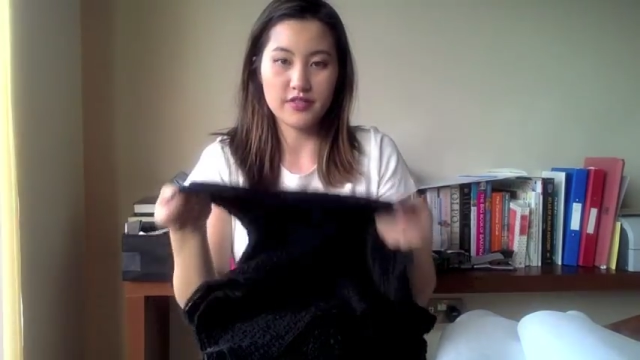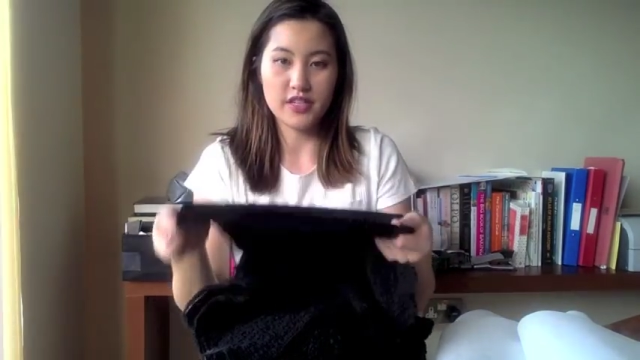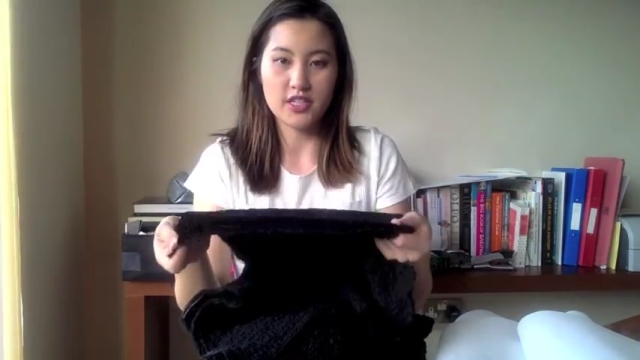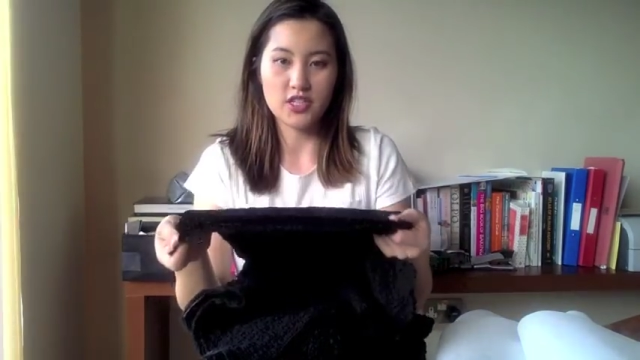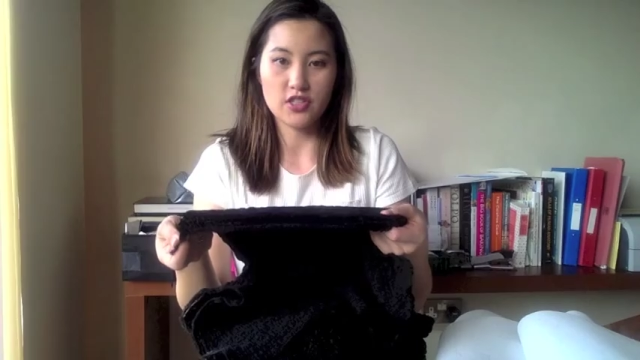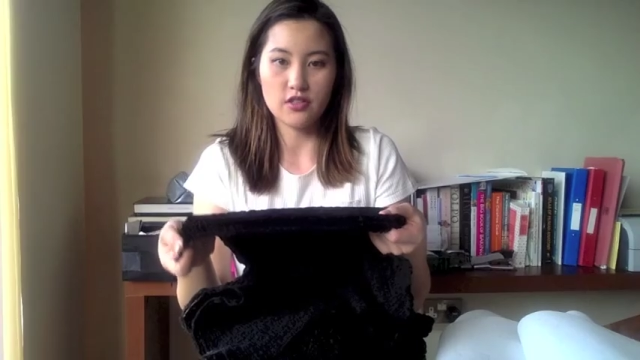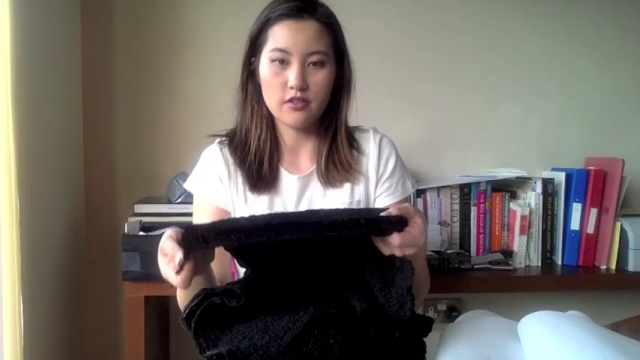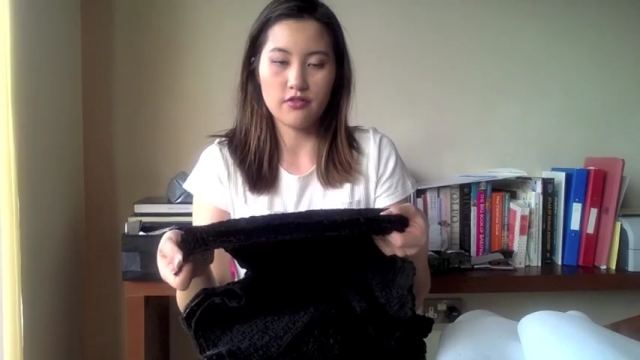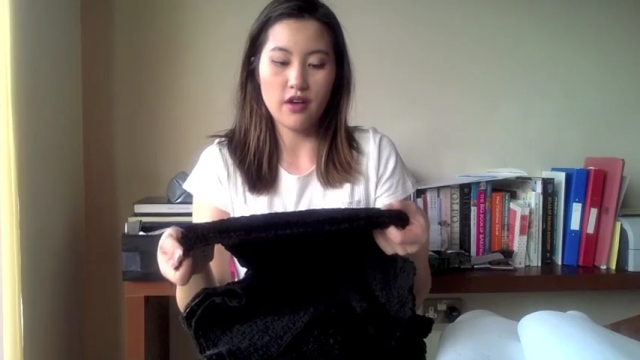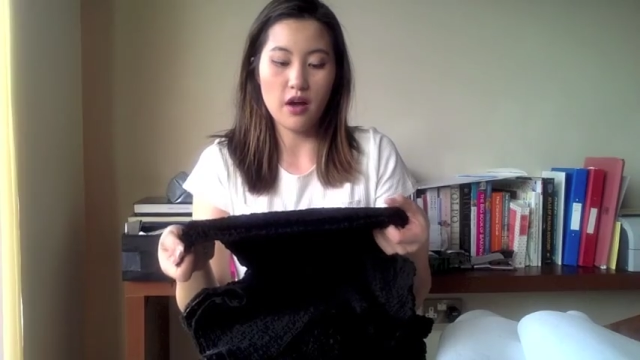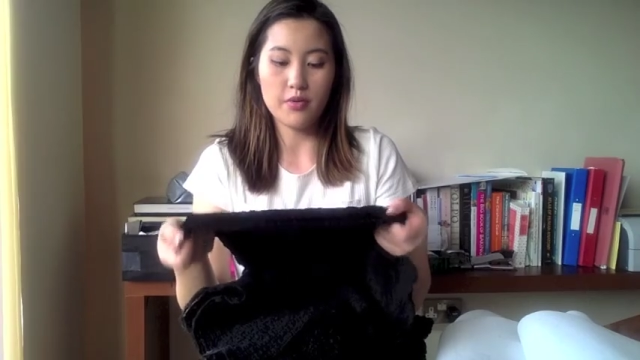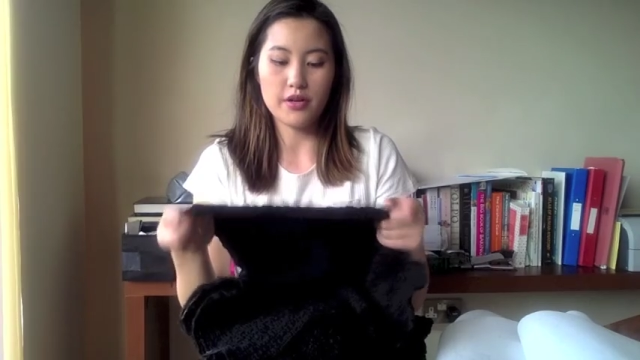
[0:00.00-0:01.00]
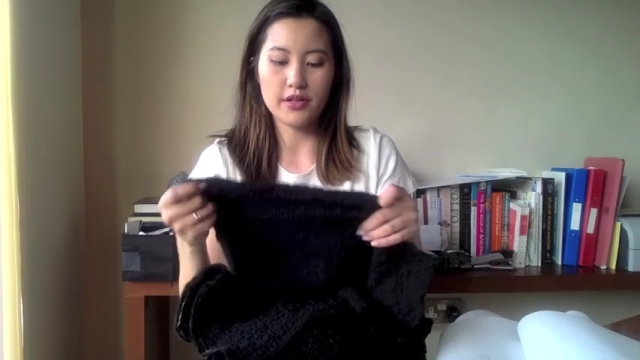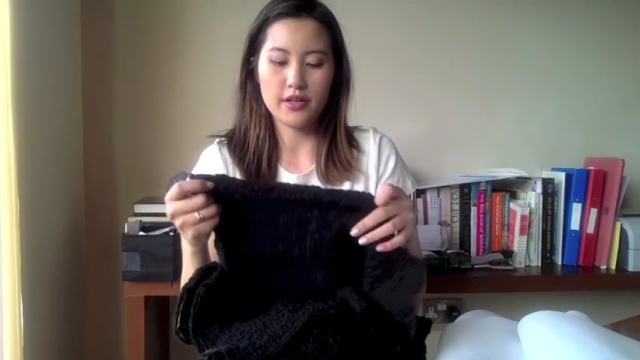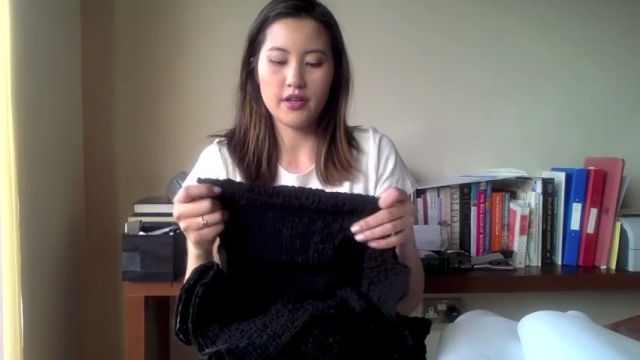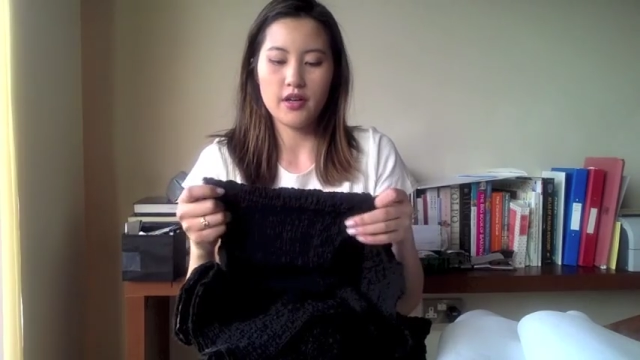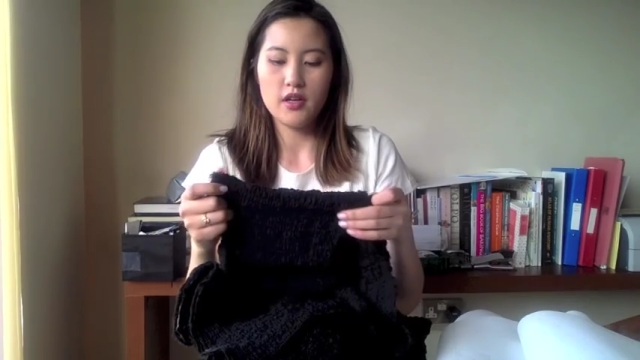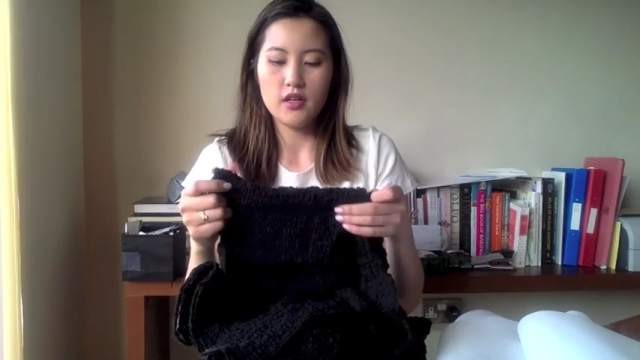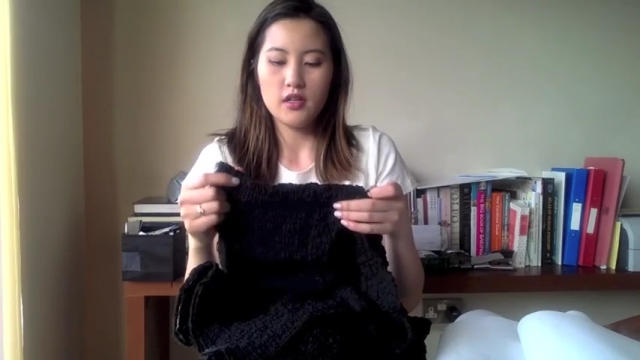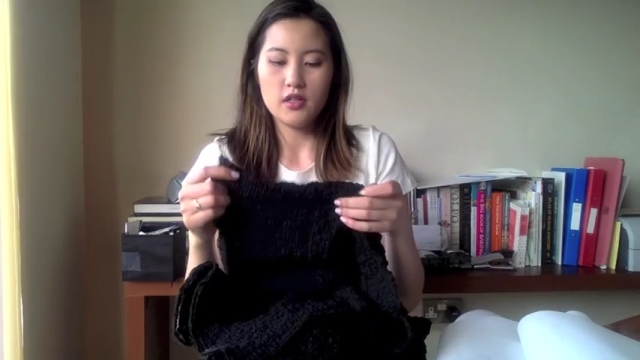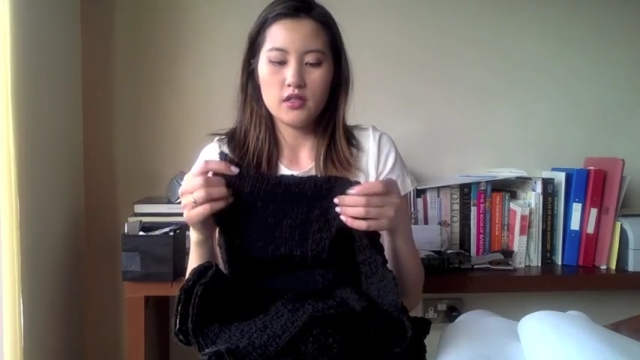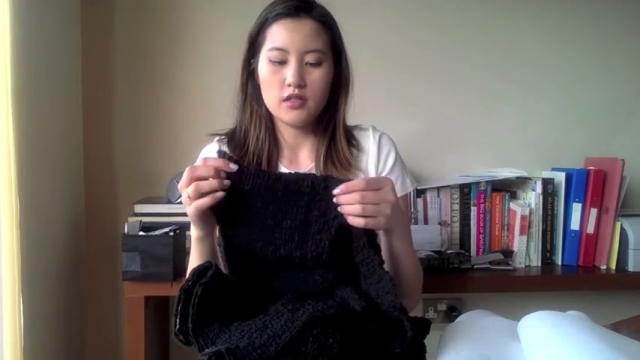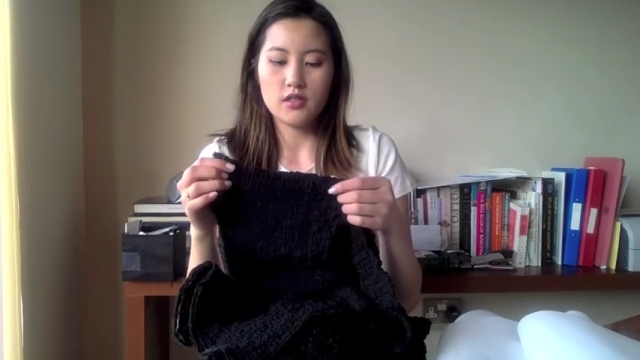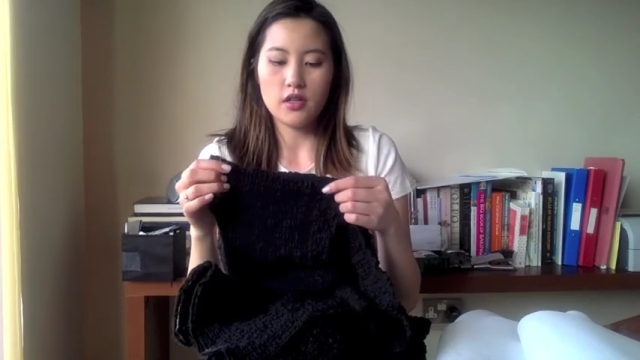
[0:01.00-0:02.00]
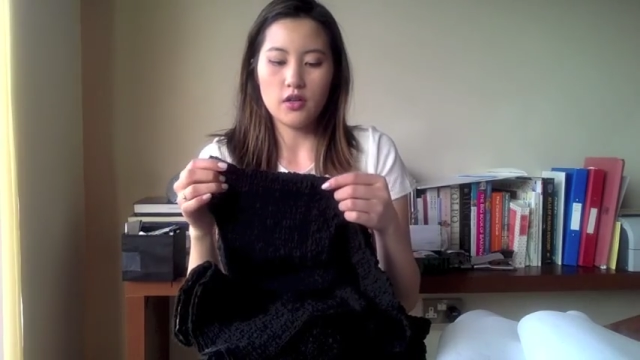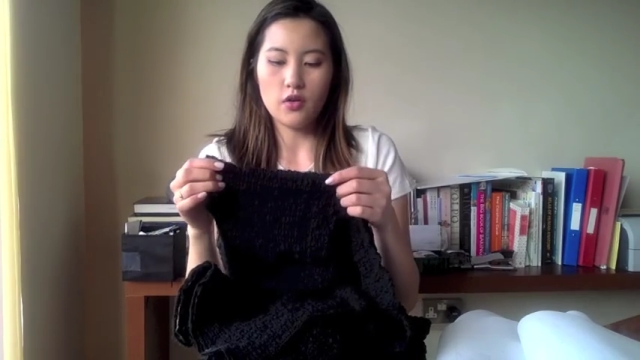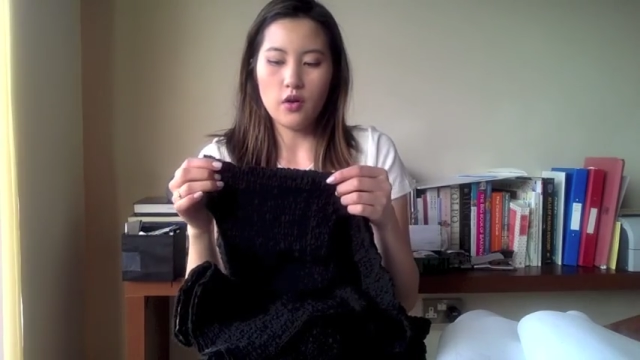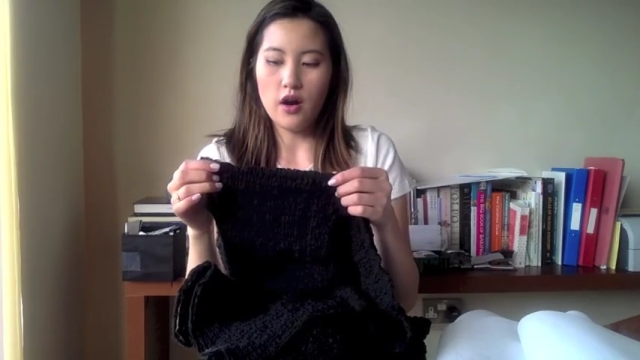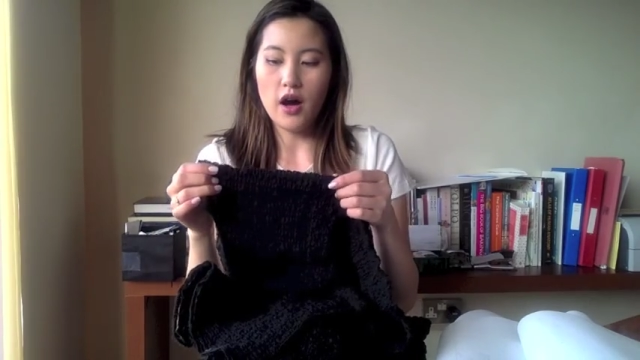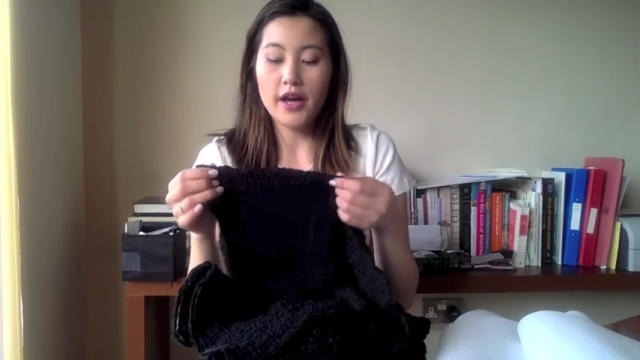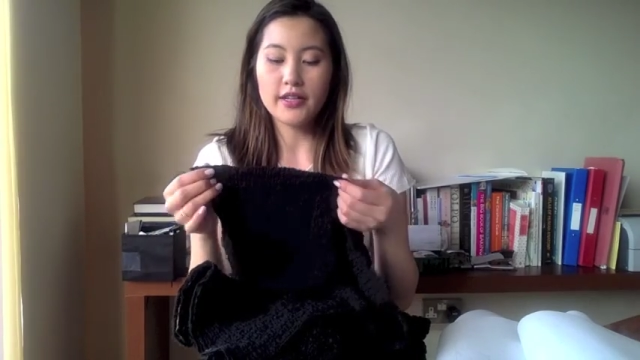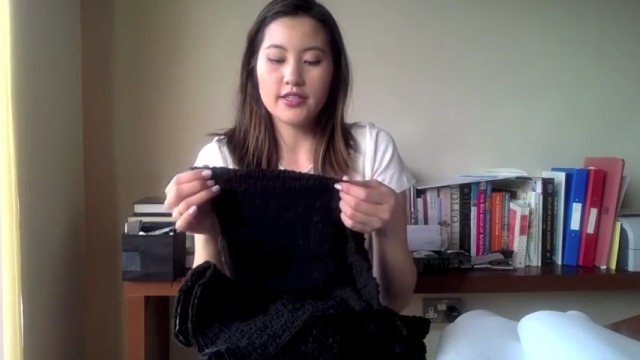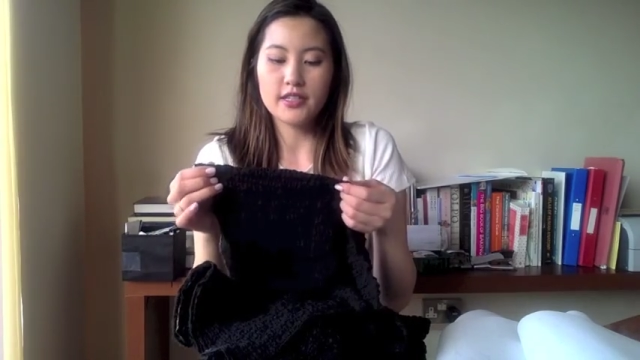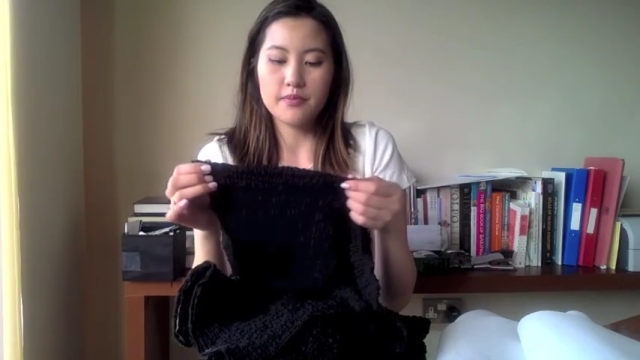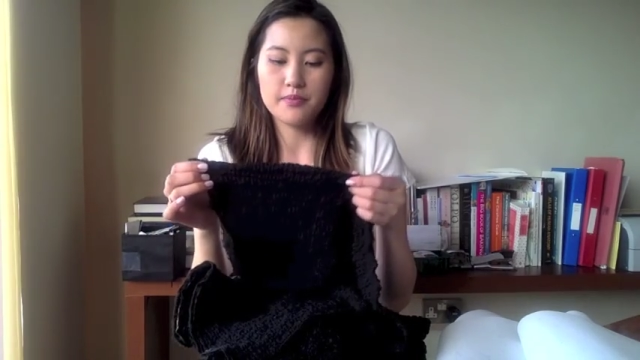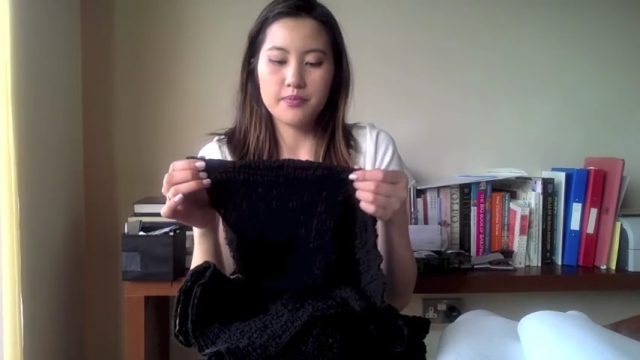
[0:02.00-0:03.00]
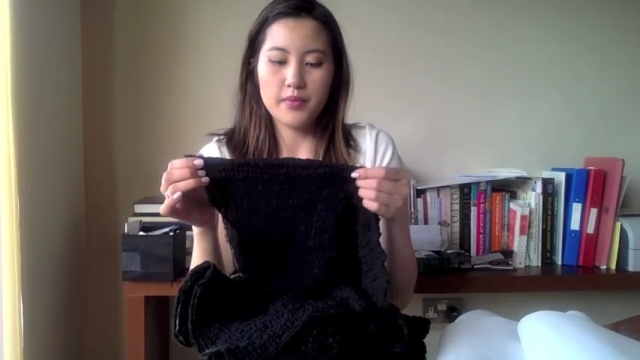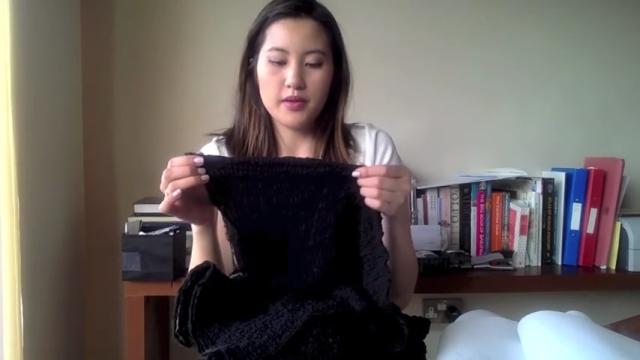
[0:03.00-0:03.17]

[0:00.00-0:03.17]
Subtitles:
of tension on the fabric. So I ended up